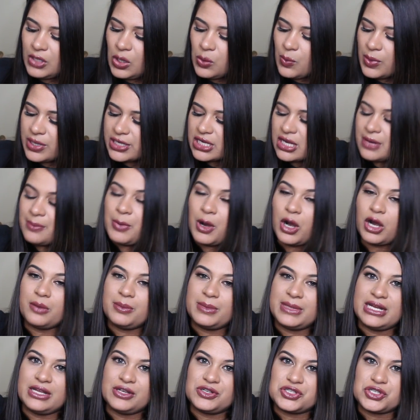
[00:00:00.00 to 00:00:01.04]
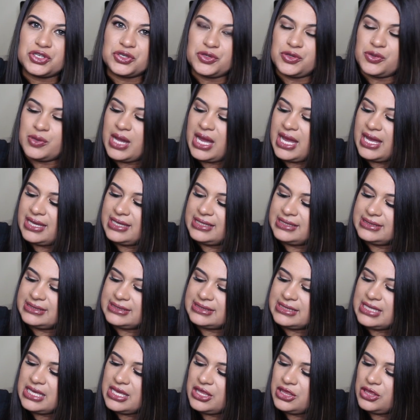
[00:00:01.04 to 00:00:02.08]
one compartment. I'll show you
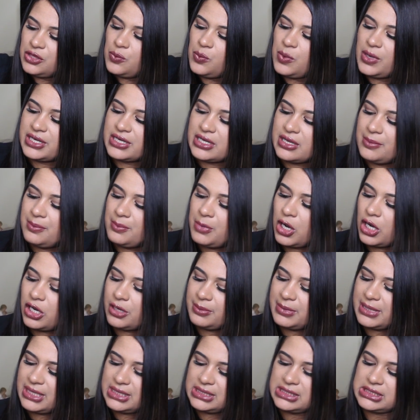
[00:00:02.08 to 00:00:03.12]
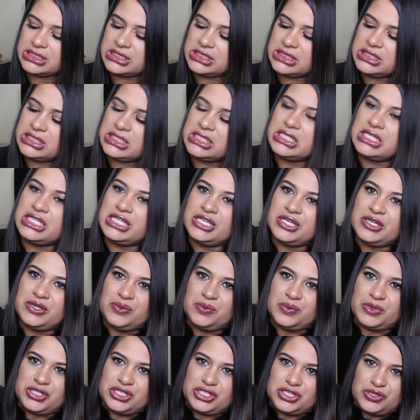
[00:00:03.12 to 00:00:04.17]
guys the one compartment,
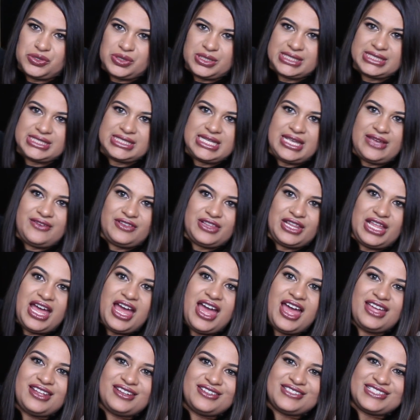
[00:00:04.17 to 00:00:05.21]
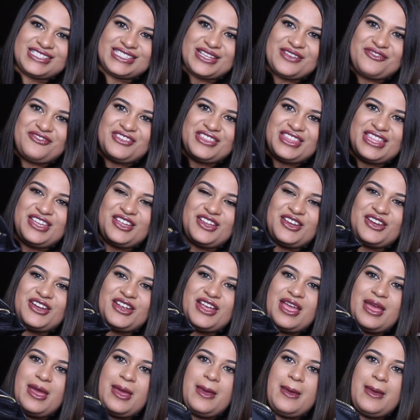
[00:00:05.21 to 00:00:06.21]
which you can see I have a lot of stuff in there.